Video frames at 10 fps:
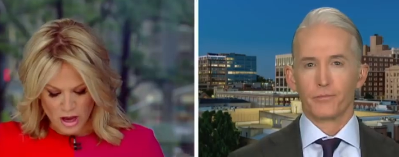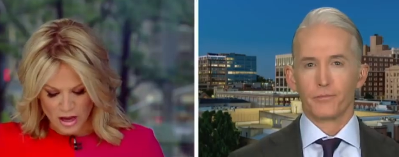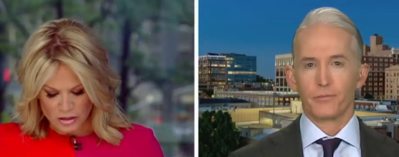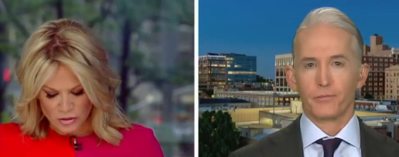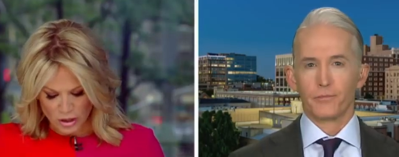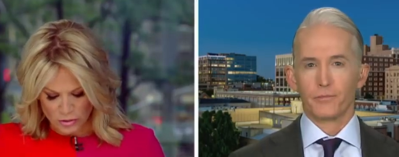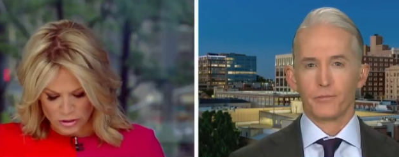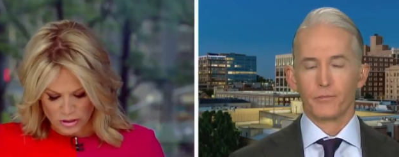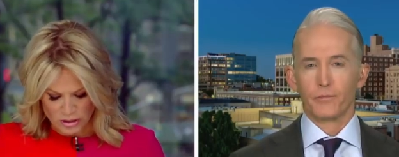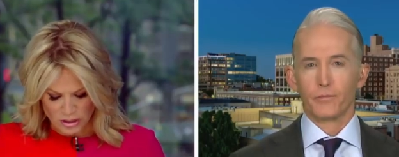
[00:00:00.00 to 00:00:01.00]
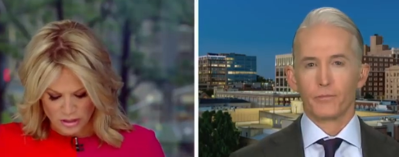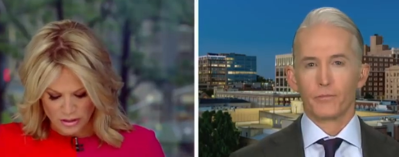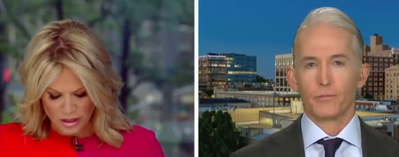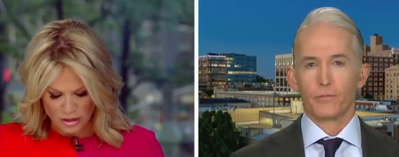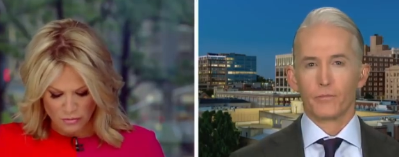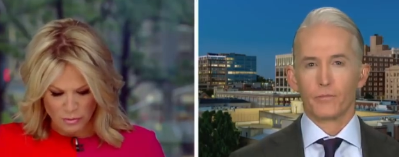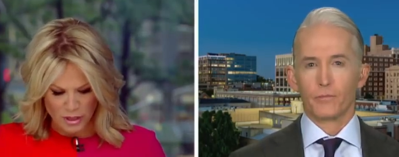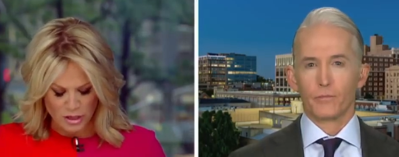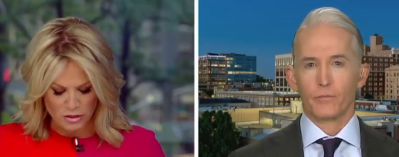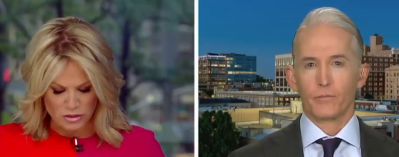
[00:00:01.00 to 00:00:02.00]
Speaker 1: Uh, Trey, always good to see you. Thank you for
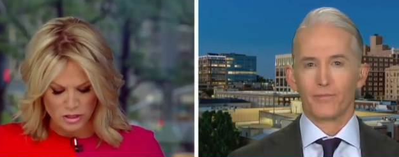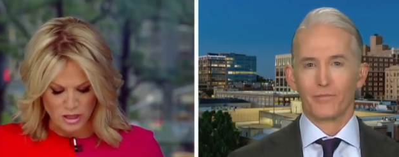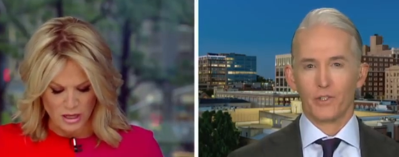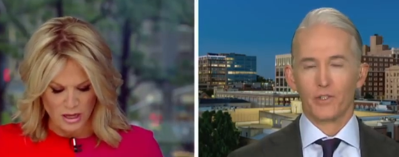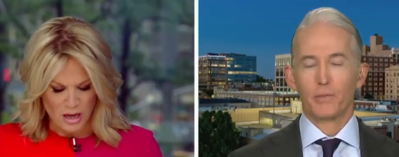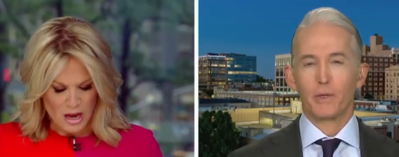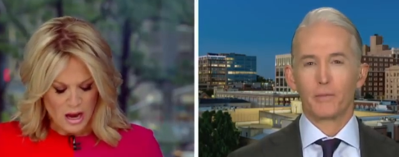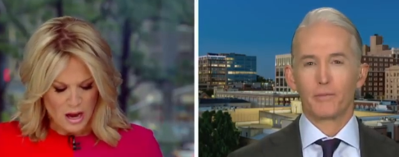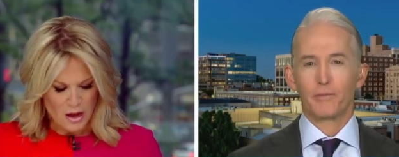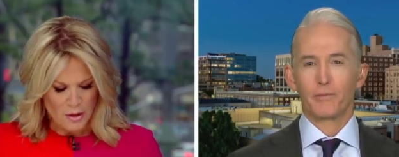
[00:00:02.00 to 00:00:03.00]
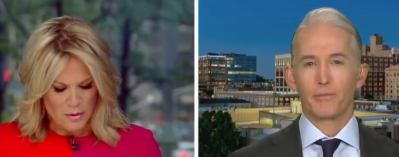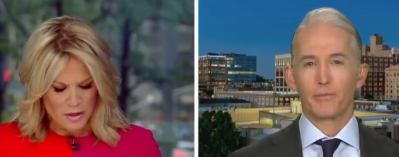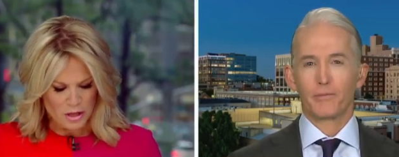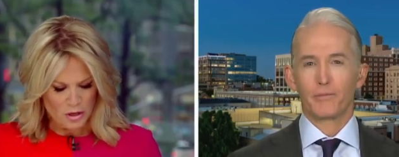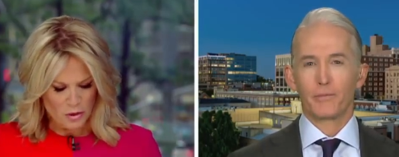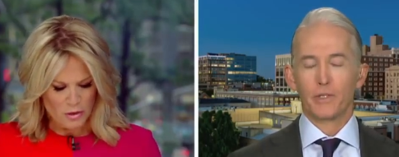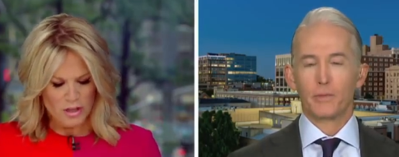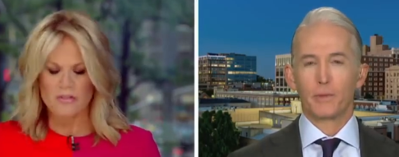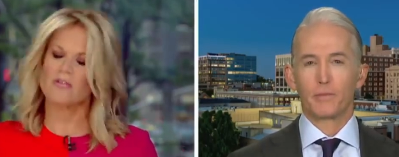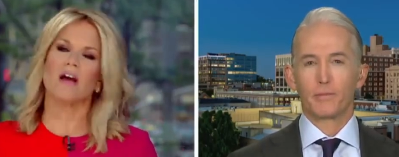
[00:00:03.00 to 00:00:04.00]
being here tonight. Yes, uh, you know, yes, I want to
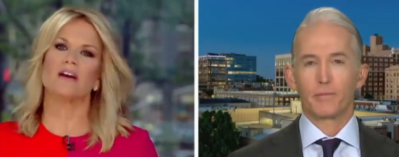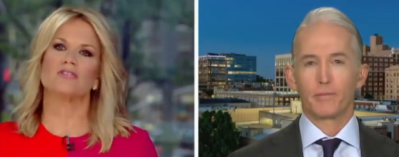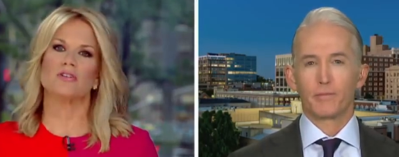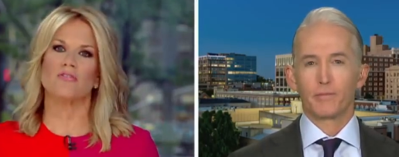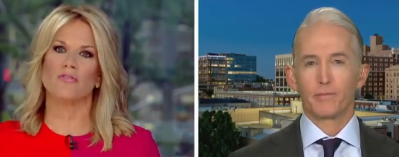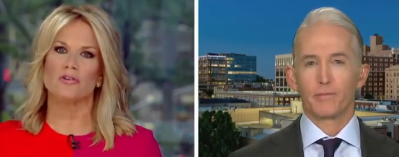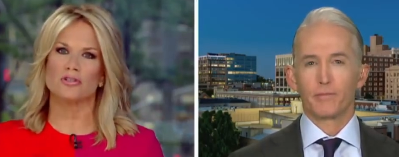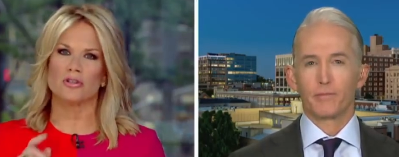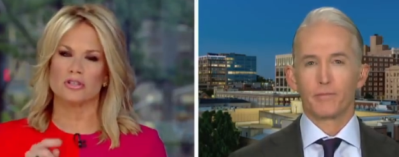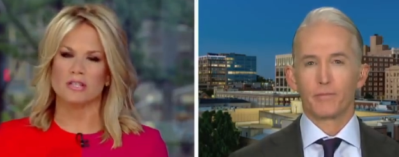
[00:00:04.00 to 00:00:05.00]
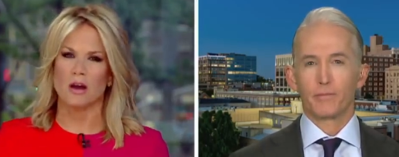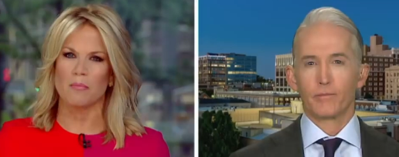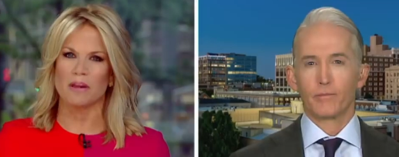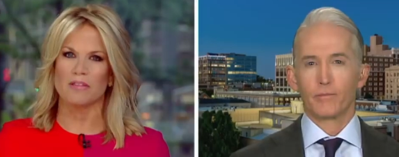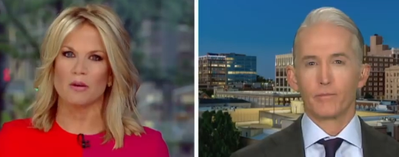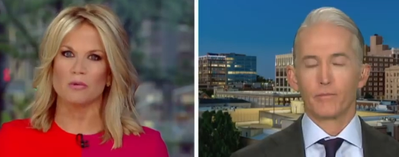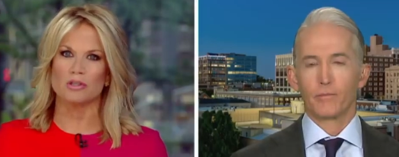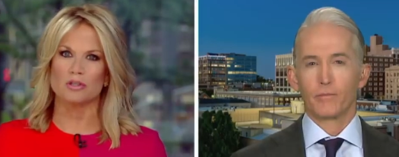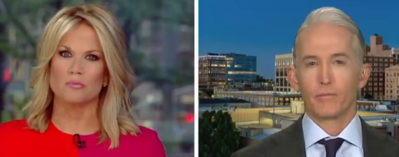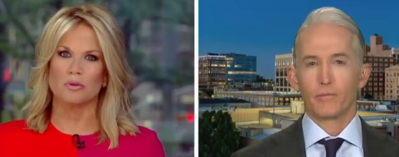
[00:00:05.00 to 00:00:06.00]
get actually first to the soundbite that we
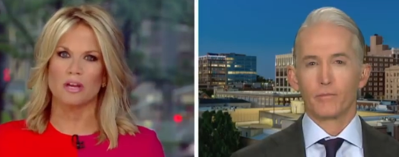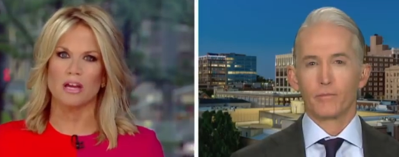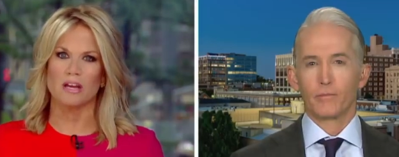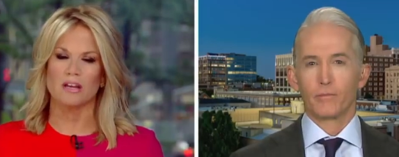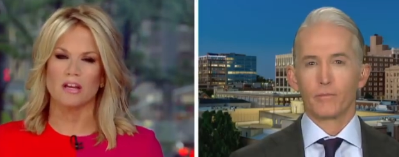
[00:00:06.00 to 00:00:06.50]
just played.